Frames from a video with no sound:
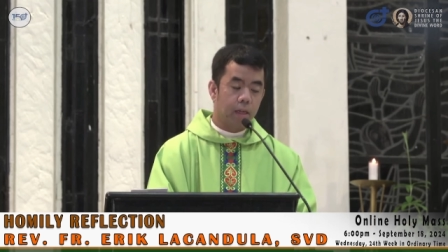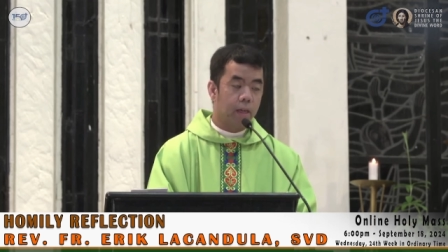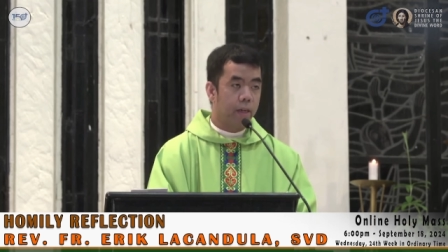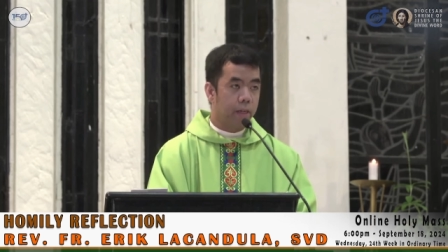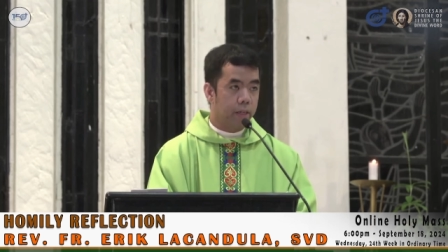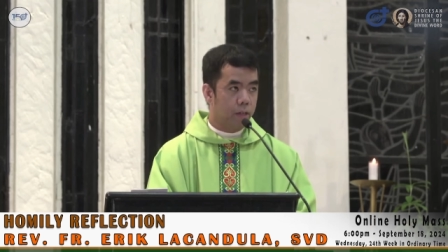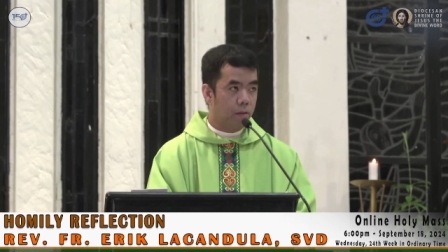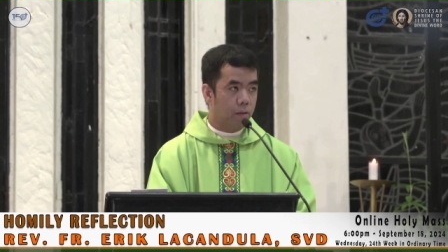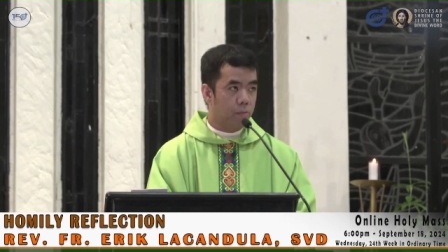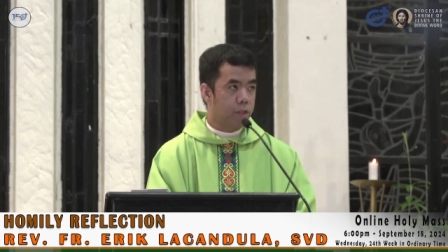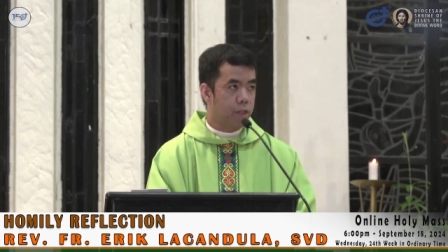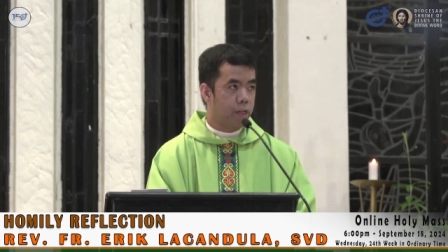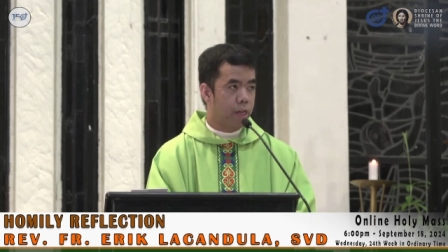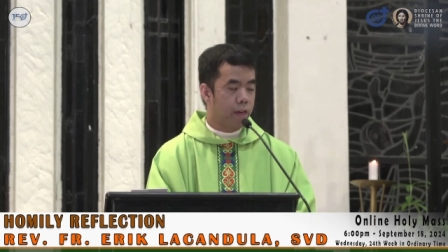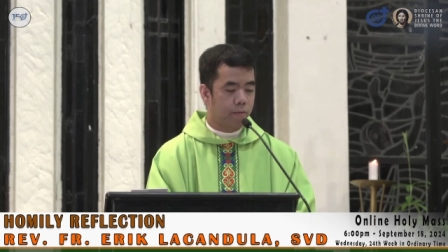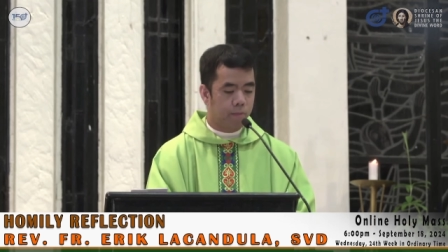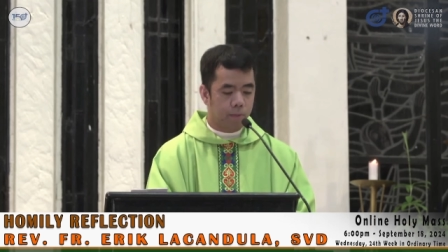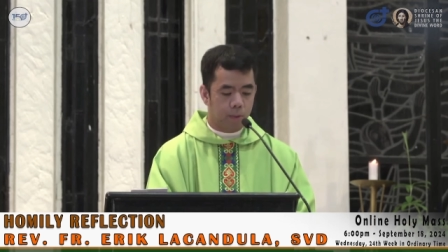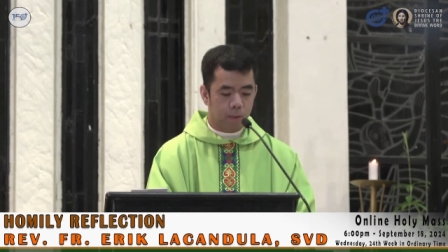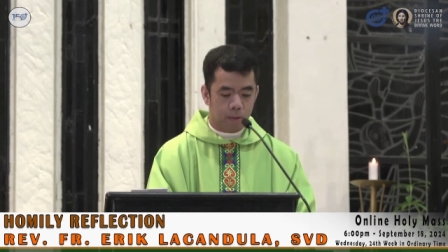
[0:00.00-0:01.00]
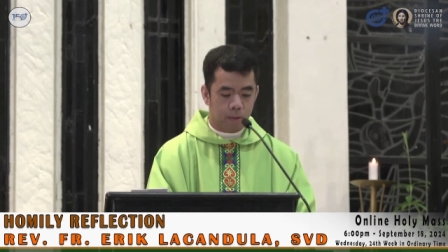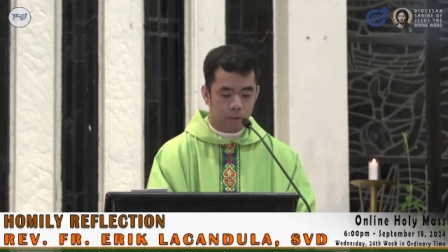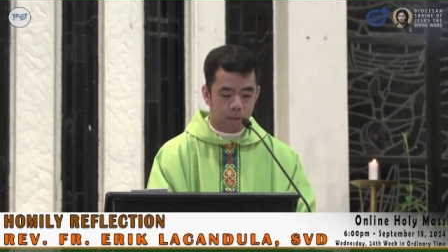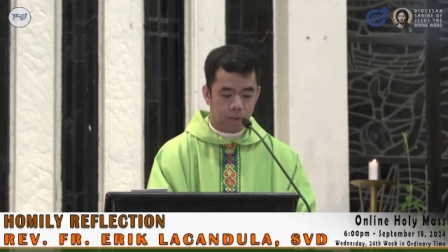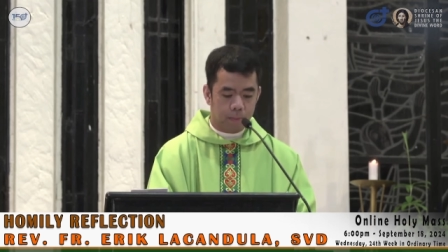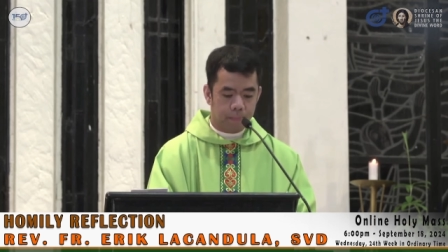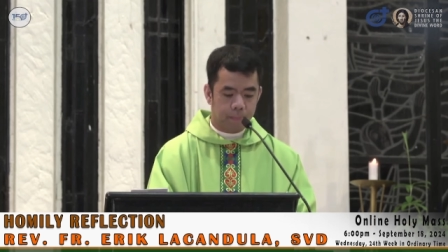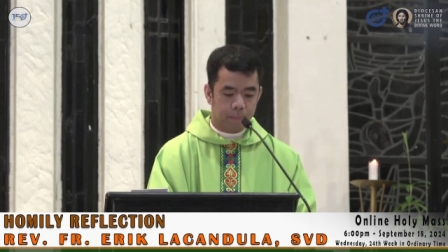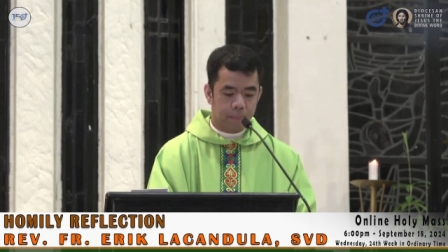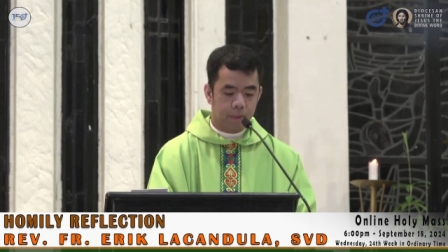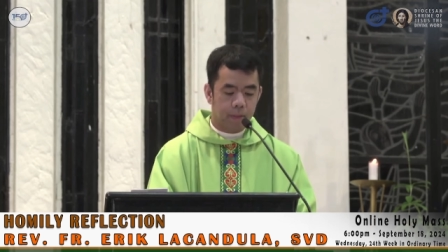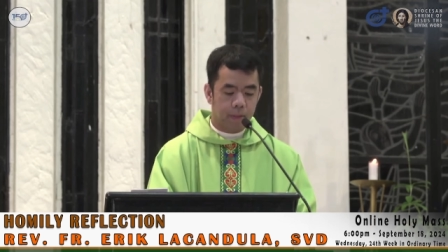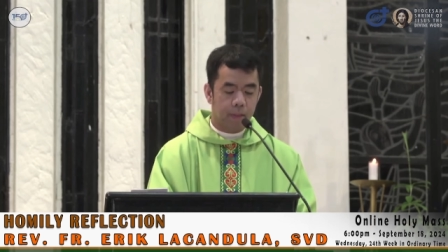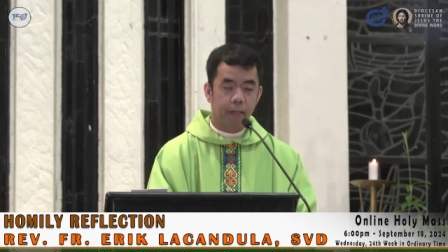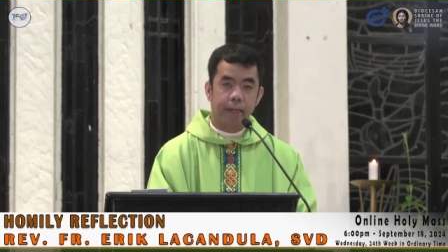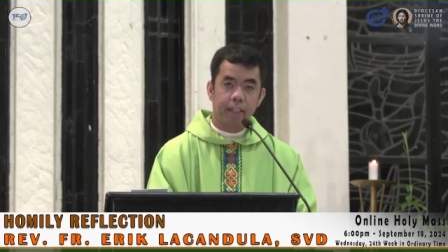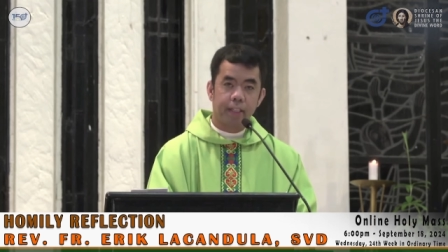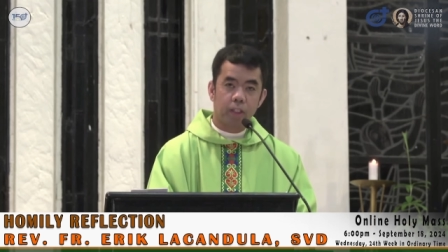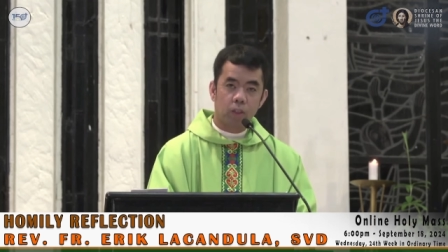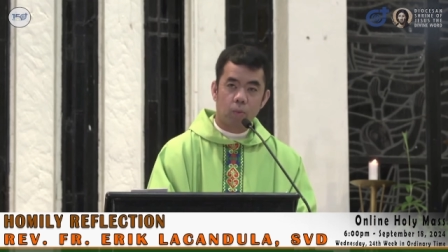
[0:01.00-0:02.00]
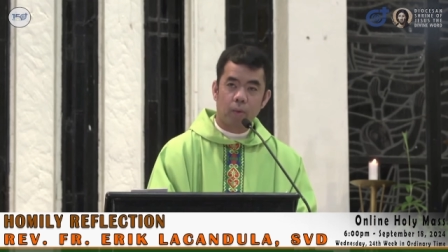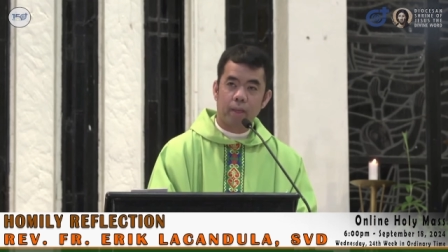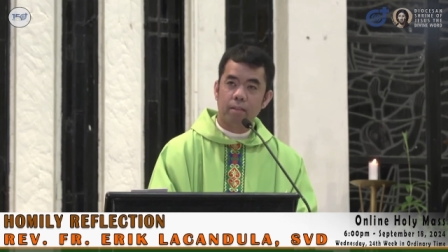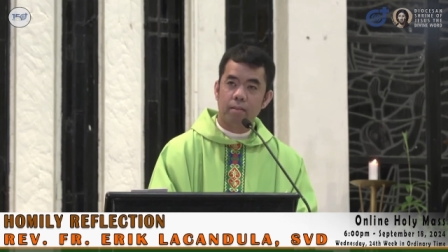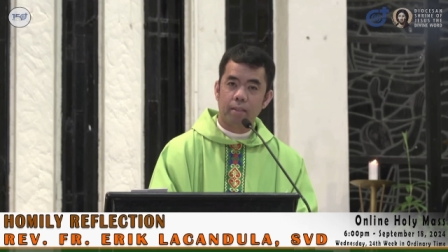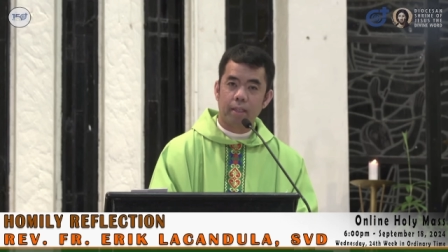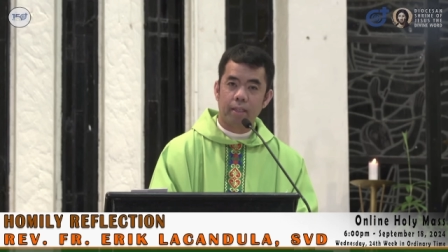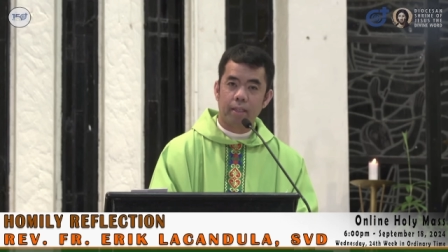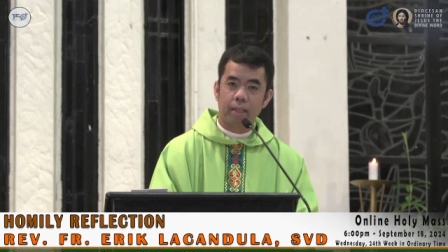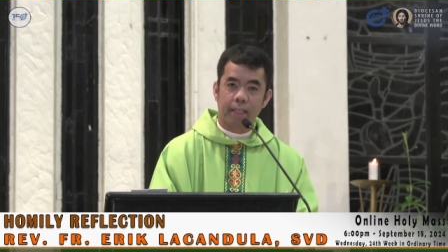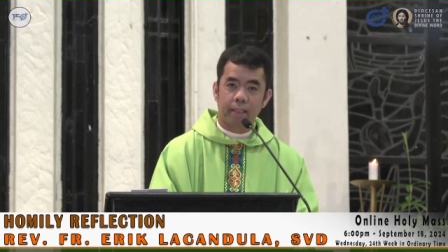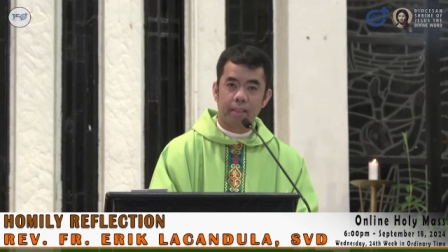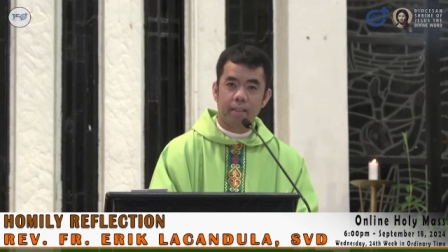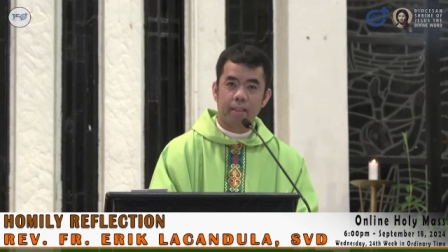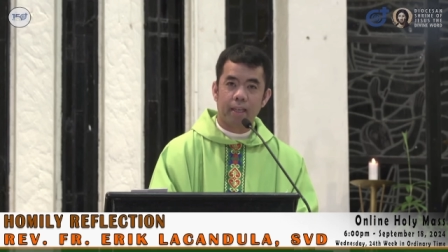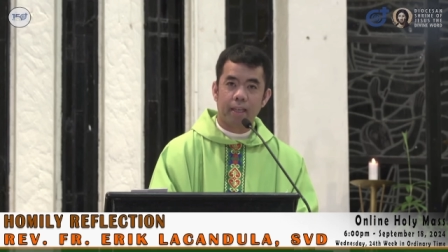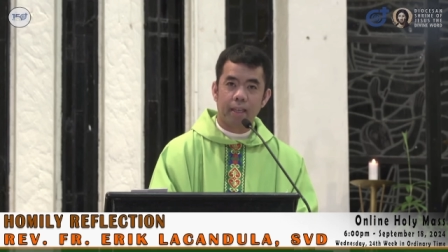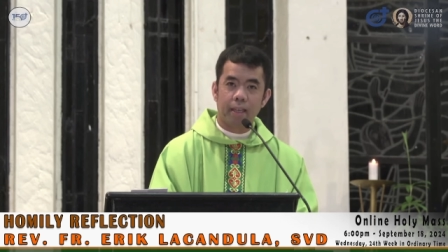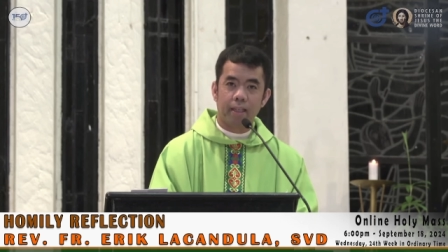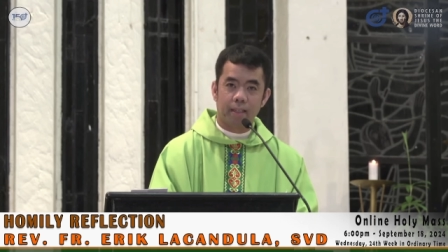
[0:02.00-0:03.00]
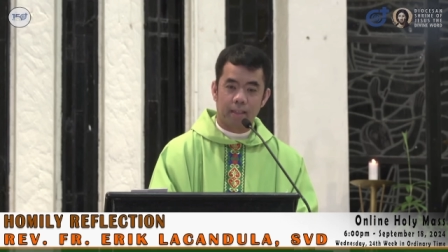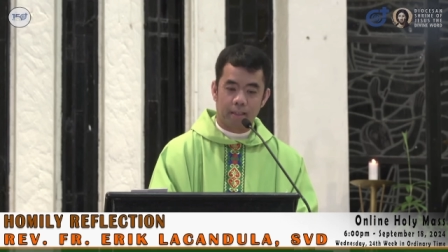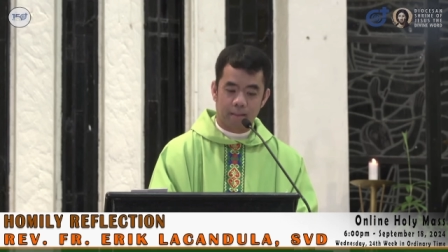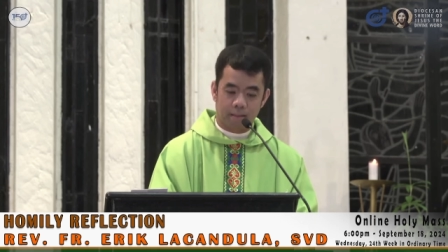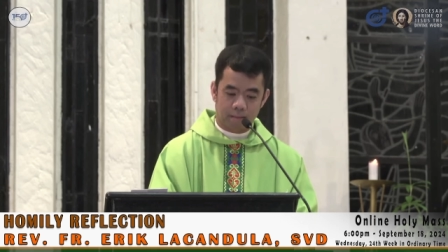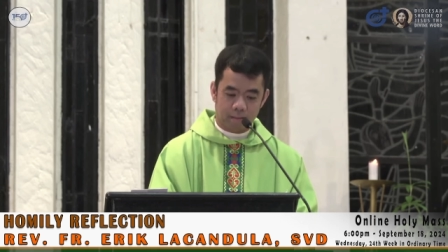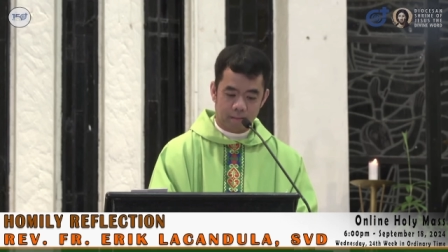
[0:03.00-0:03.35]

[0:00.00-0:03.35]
Nomsebo in twenty nineteen.